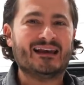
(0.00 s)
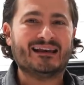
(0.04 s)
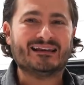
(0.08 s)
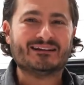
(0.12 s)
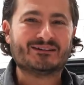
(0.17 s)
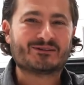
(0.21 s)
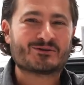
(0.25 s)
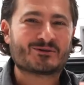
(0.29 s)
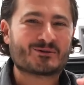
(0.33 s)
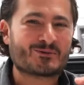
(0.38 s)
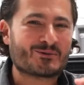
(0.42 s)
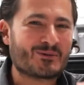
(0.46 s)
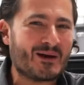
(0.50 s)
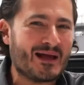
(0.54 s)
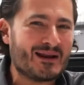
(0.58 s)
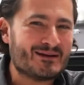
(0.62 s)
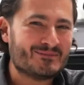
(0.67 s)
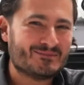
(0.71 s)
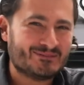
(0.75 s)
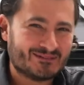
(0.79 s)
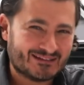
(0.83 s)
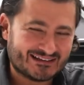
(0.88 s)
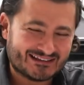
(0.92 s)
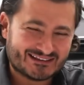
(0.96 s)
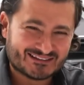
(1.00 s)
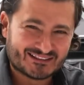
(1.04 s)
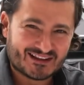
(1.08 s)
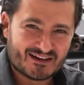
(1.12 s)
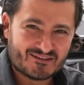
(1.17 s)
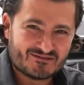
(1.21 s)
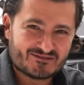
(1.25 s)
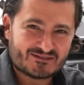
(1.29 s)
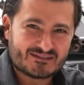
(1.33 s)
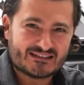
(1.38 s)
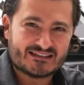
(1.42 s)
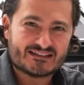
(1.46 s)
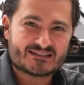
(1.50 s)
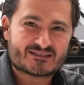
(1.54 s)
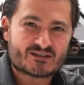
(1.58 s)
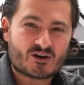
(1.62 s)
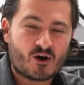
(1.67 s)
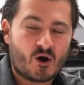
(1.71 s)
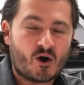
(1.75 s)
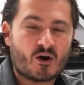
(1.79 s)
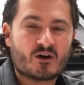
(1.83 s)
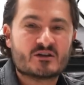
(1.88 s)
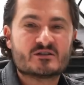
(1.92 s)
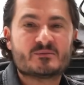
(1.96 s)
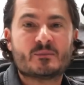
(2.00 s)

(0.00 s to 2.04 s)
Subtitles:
incredibly in love with these cars,